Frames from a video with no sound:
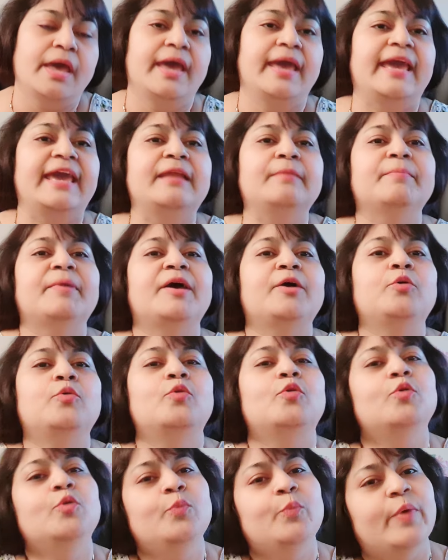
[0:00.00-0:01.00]
In my
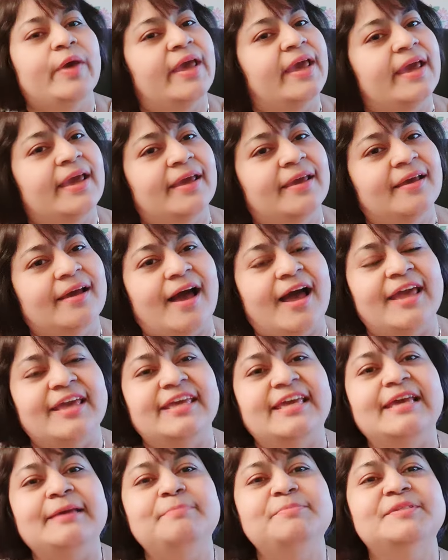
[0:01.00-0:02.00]
own way, I
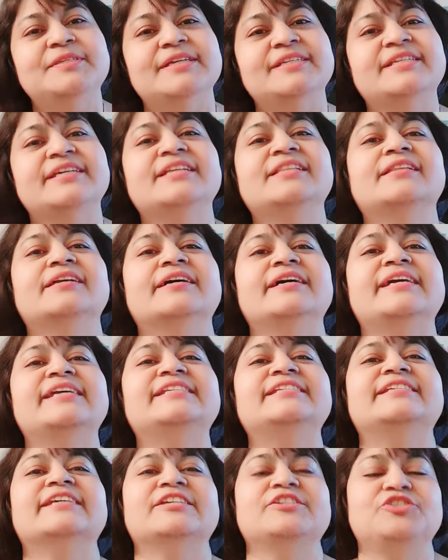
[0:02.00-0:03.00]
keep setting the
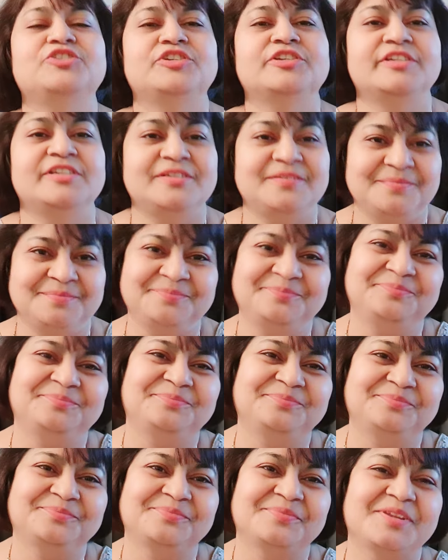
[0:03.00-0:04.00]
intention,
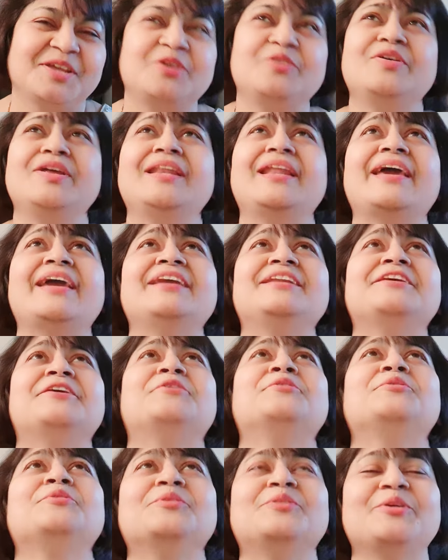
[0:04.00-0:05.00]
relate
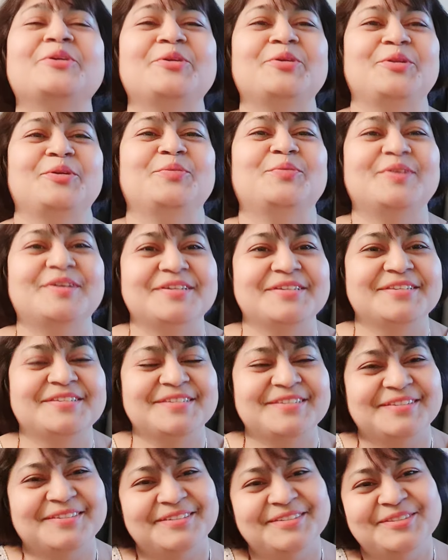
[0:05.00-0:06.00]
out to the
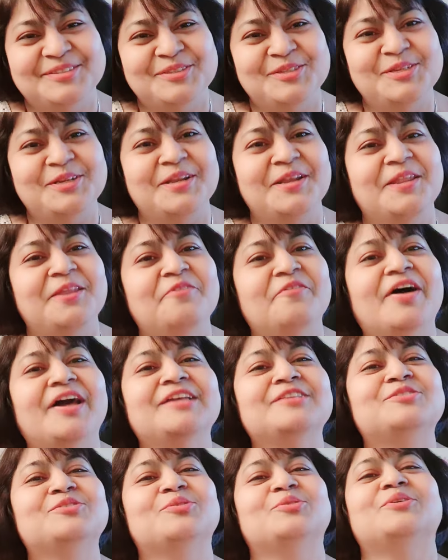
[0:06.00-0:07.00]
universe, to the
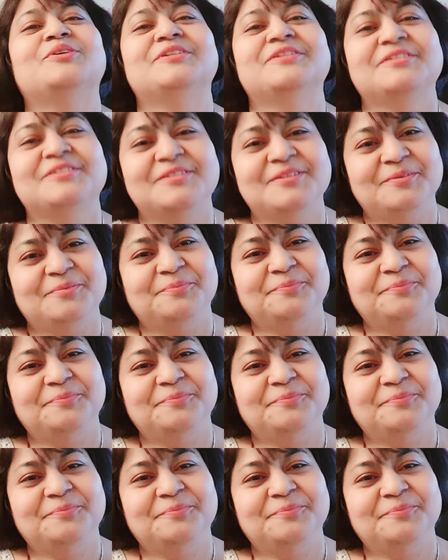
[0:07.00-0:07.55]
divine source,